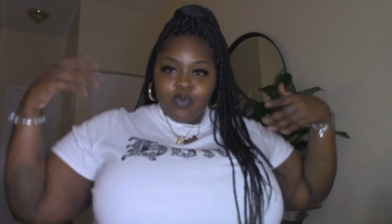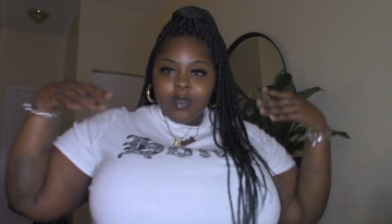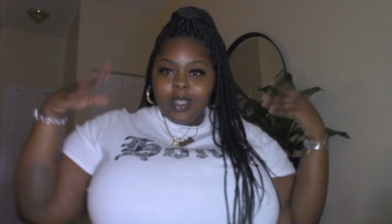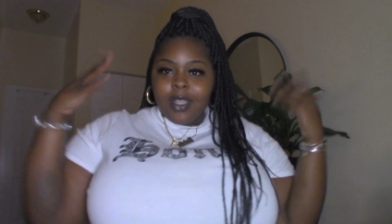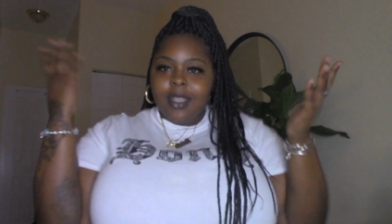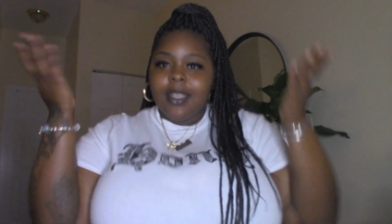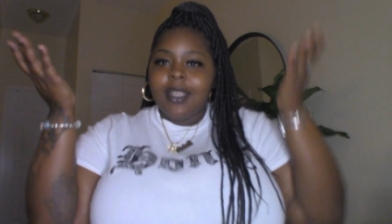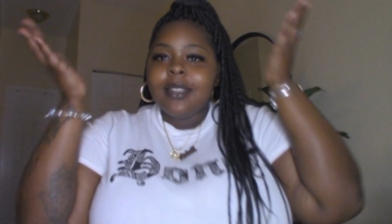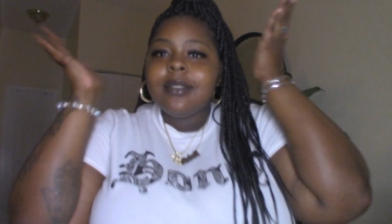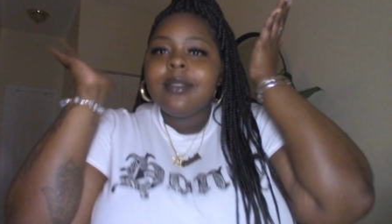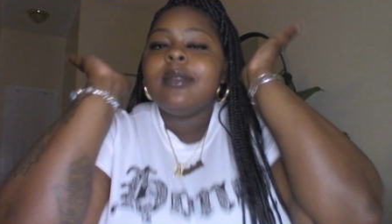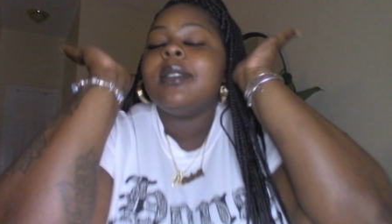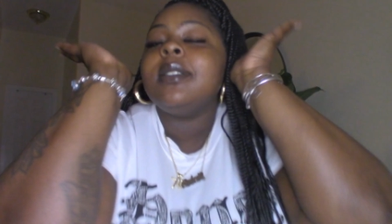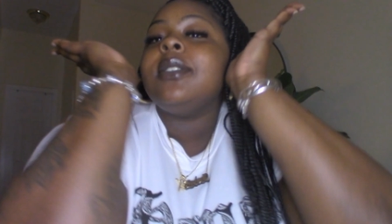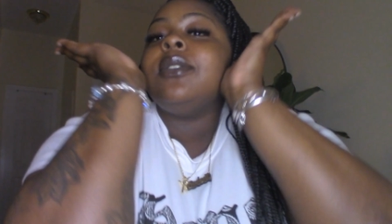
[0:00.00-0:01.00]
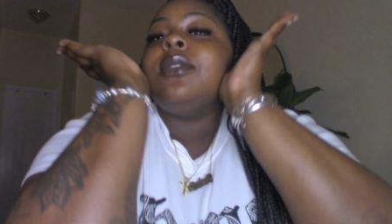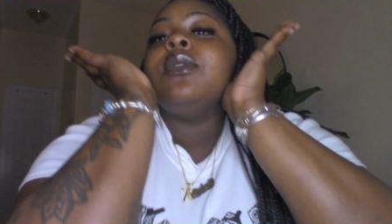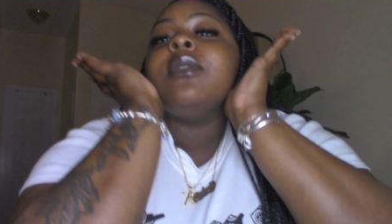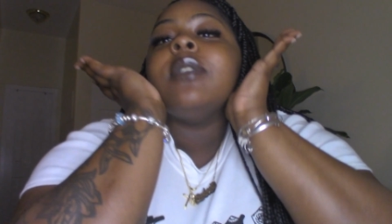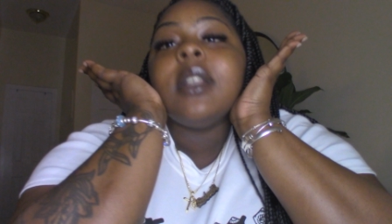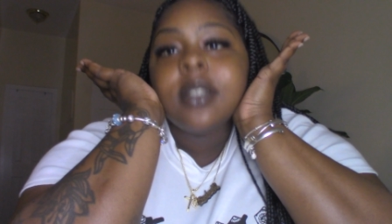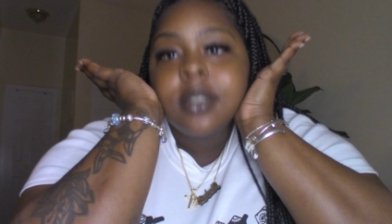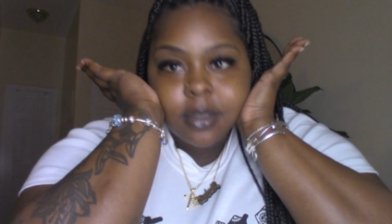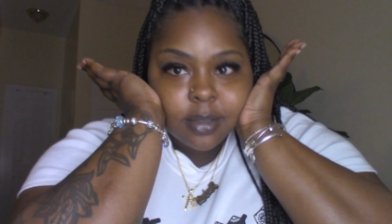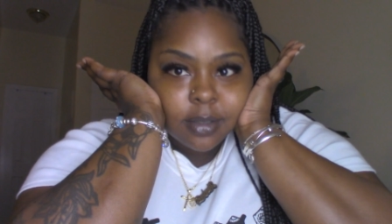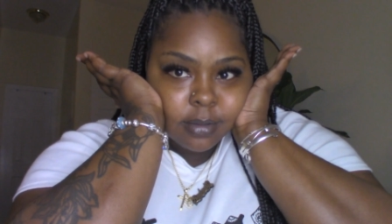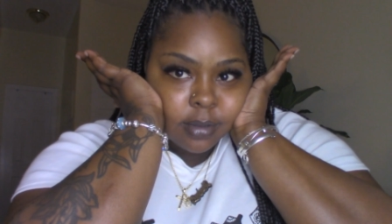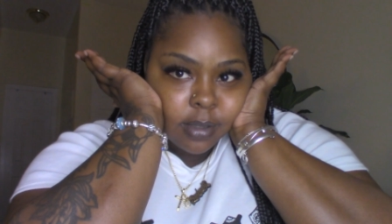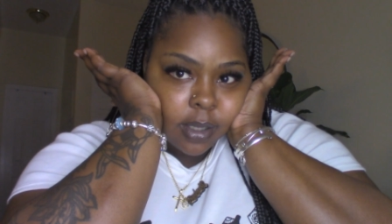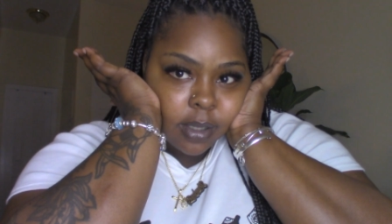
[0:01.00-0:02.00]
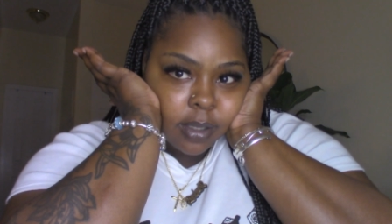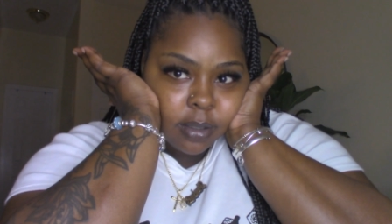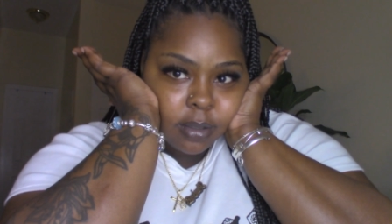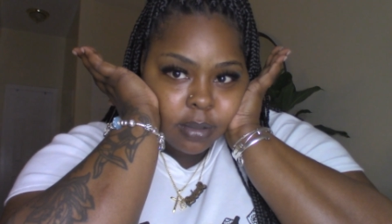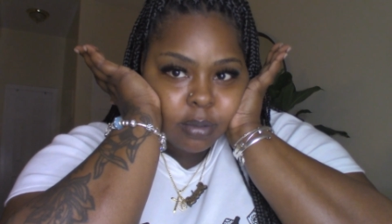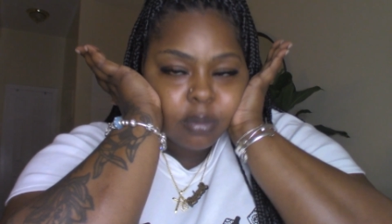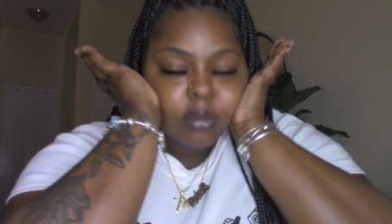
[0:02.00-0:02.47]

And guess who is dressed today?